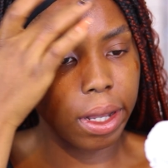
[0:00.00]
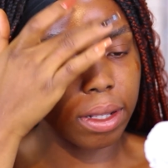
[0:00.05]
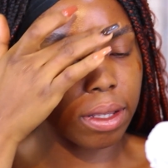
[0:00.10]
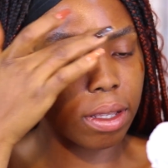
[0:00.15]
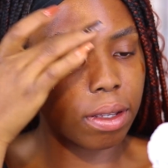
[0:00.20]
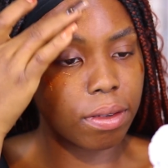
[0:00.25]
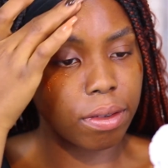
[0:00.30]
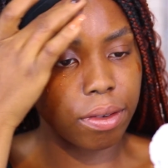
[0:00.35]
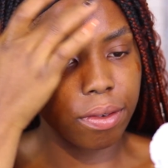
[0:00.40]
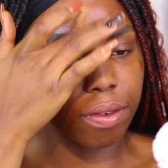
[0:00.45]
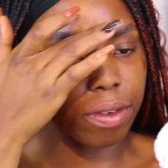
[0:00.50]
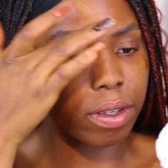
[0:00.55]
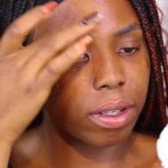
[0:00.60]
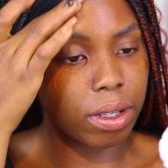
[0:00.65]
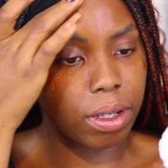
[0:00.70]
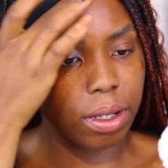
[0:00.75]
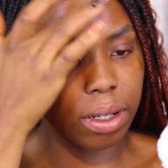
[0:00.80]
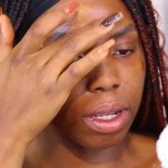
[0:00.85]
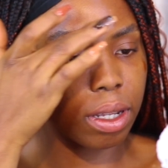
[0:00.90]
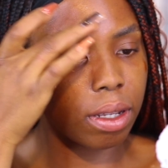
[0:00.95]
Acts as a
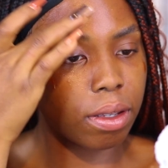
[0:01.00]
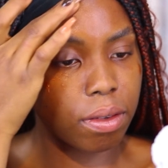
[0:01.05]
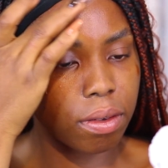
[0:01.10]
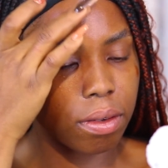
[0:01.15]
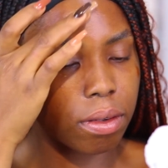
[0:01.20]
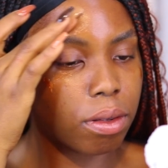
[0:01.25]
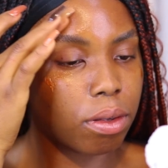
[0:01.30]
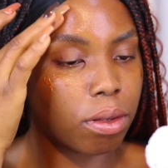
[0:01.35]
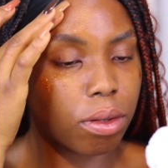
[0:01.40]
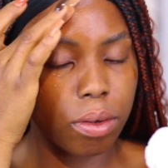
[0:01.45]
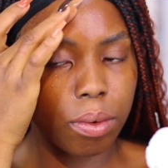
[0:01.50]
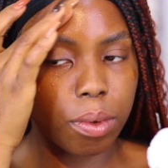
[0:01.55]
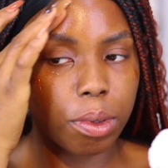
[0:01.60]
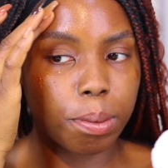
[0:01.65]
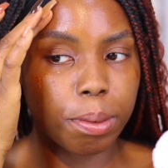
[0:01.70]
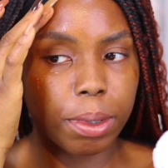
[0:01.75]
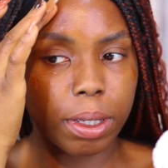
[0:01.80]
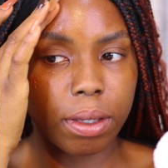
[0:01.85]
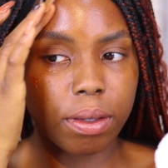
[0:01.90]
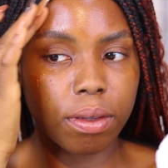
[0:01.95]
really nice
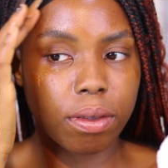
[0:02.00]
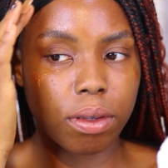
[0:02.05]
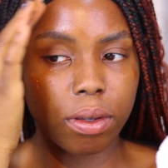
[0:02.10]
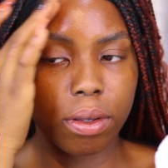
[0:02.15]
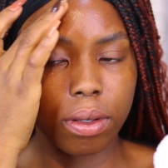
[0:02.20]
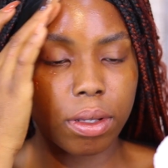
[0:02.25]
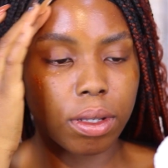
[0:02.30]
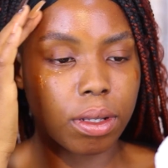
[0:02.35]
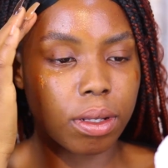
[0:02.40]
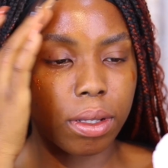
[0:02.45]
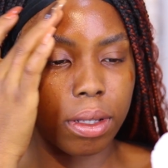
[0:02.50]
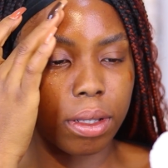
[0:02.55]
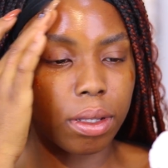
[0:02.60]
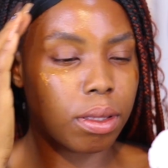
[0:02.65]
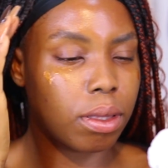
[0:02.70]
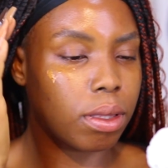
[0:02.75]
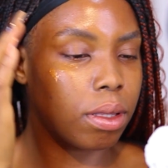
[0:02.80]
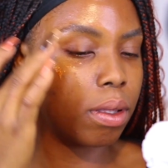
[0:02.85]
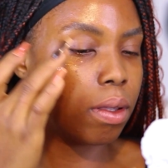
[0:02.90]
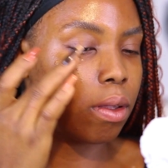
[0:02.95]
glowy base
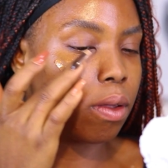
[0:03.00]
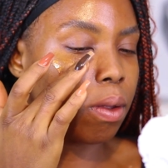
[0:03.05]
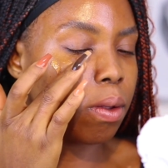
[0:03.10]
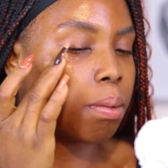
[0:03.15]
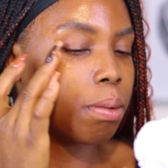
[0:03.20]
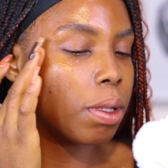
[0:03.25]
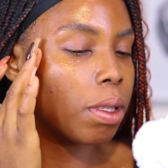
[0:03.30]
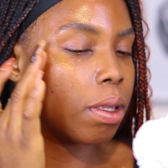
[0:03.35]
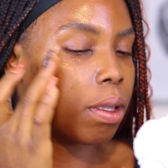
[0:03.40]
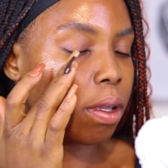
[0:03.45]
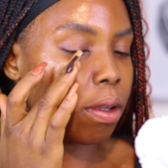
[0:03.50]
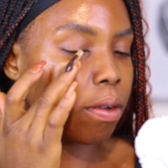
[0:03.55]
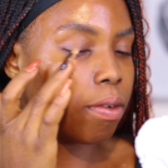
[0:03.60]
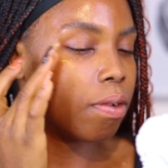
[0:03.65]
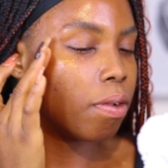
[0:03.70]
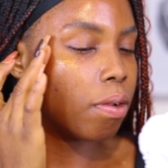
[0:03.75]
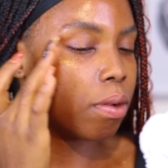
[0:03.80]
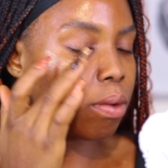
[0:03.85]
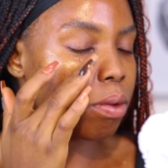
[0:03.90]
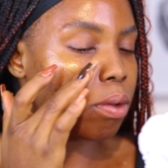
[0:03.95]
underneath. Be
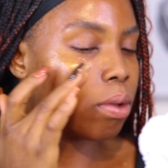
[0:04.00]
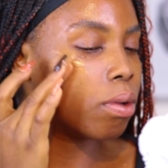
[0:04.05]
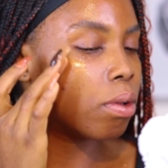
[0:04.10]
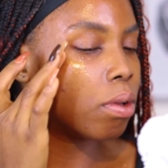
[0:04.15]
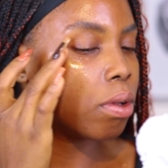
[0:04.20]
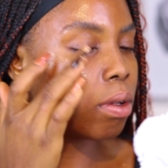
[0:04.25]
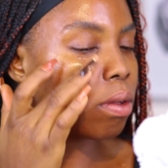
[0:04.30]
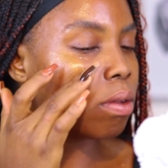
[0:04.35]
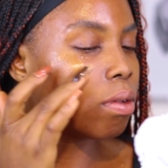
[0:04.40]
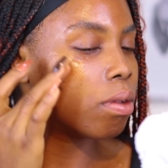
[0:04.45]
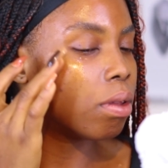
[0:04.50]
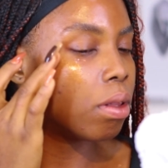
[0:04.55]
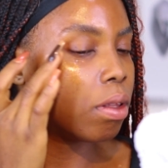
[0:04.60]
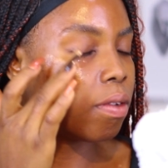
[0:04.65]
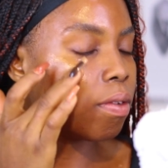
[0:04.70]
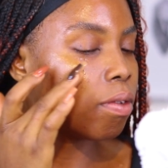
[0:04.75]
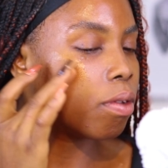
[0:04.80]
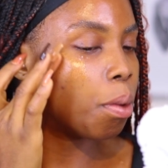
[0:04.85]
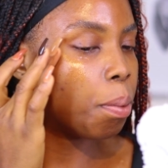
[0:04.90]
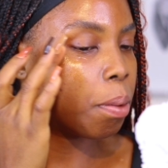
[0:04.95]
careful though not to
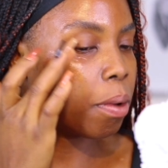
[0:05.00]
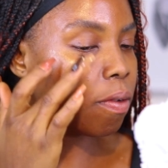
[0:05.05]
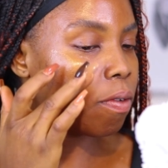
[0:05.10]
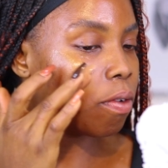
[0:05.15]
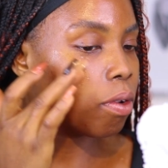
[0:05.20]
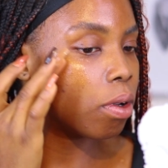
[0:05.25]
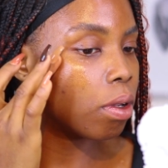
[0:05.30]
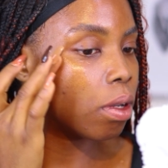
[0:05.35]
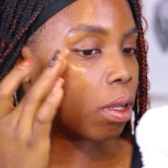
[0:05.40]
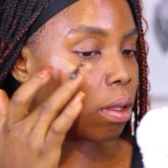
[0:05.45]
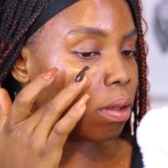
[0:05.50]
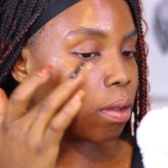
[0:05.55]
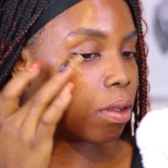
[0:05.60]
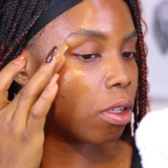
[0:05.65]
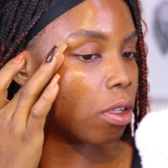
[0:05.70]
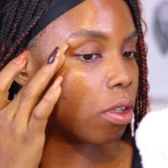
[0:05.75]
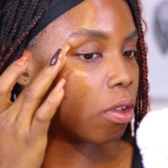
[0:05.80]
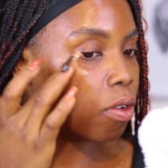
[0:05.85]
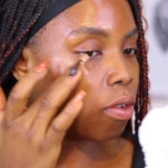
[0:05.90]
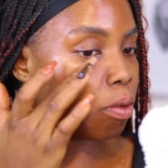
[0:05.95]
lift up every other
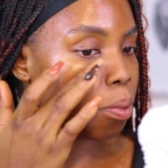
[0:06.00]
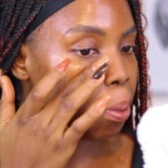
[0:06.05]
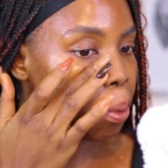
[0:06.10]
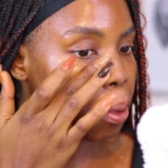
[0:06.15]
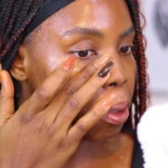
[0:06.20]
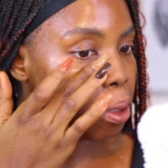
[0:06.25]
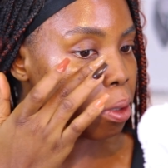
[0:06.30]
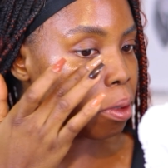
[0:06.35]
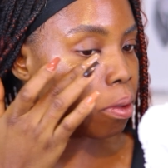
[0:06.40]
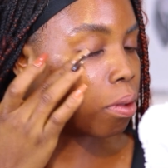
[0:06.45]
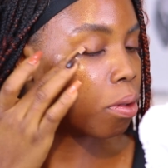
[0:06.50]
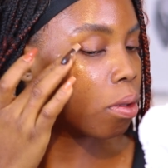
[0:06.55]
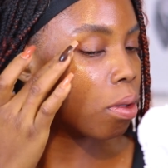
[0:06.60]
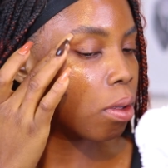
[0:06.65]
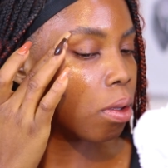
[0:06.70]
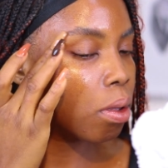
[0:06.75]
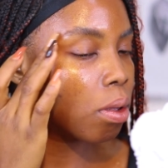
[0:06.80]
thing you place.